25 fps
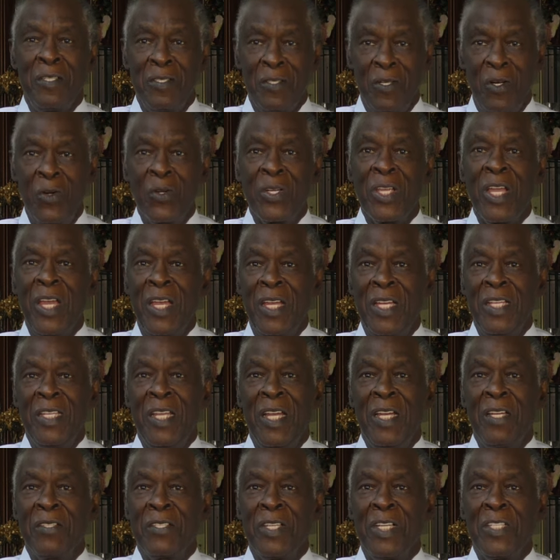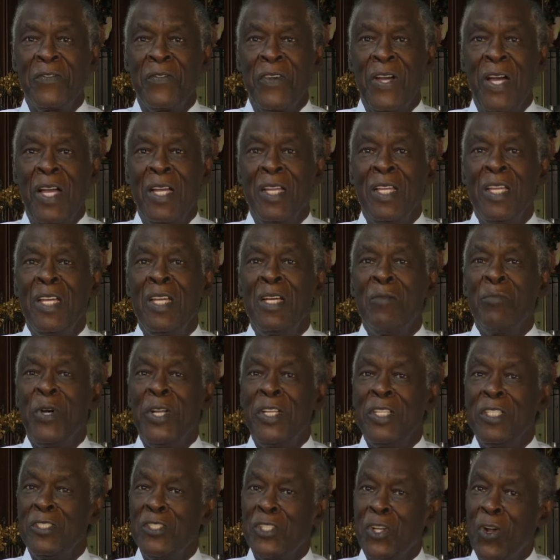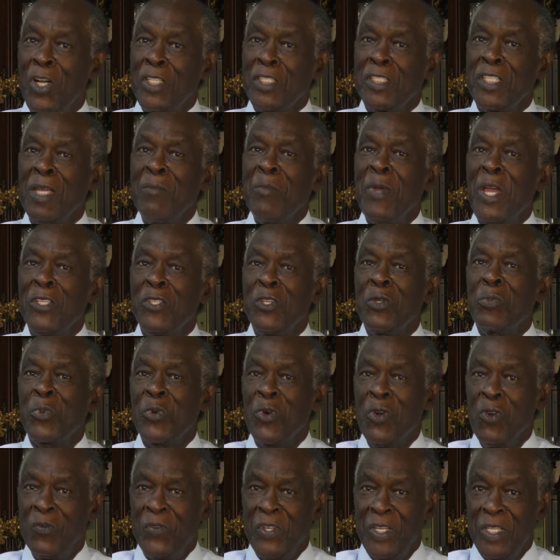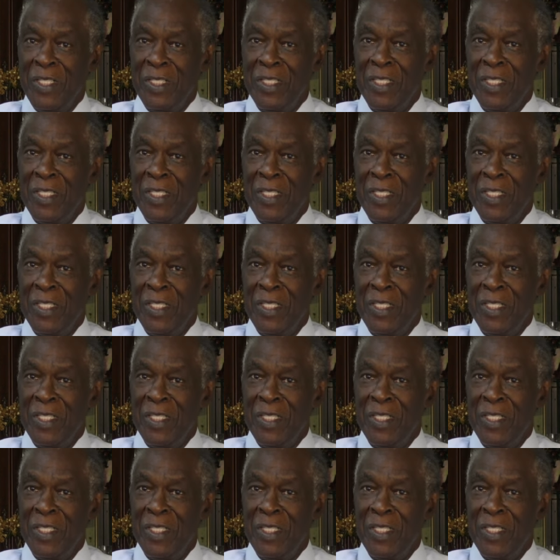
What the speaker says: okay, that's fine. But in Georgia, they make you prove it.